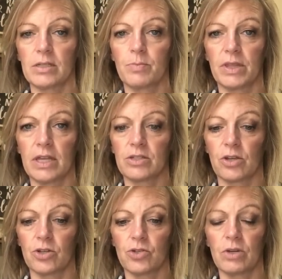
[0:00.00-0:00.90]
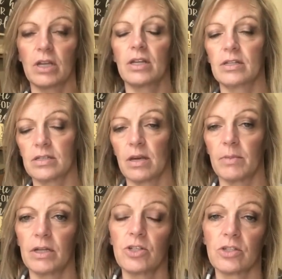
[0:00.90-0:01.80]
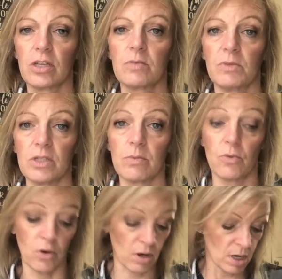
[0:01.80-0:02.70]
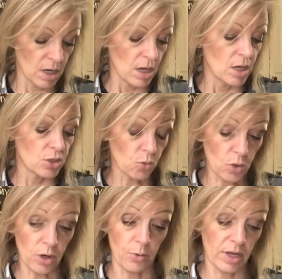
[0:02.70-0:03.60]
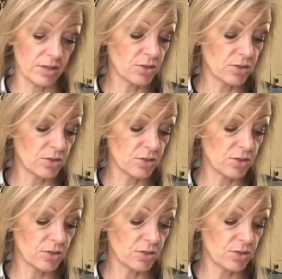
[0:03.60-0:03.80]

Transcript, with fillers: but that's going to shrink it in some and it just gives me some more to work with.